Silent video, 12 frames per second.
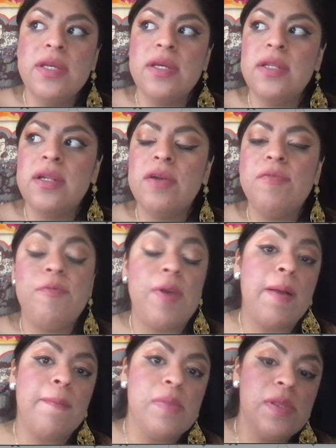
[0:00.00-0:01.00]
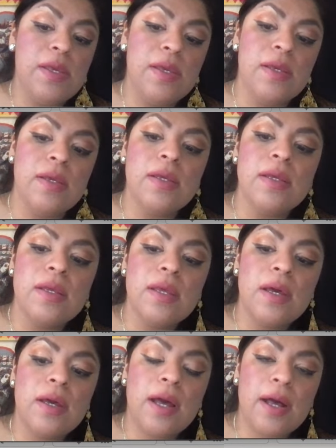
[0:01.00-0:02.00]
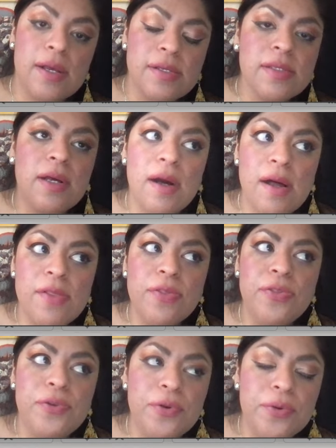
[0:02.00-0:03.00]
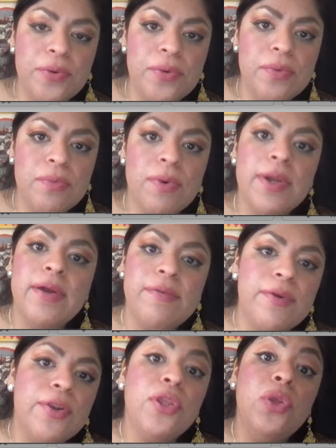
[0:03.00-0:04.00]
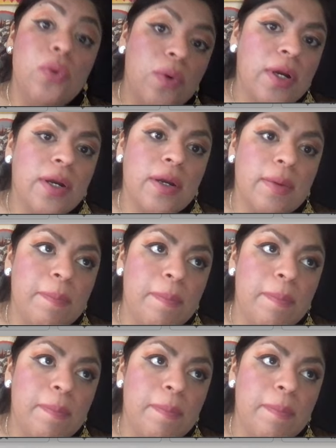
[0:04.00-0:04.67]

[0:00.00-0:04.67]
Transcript: in our family has gone through whatever you are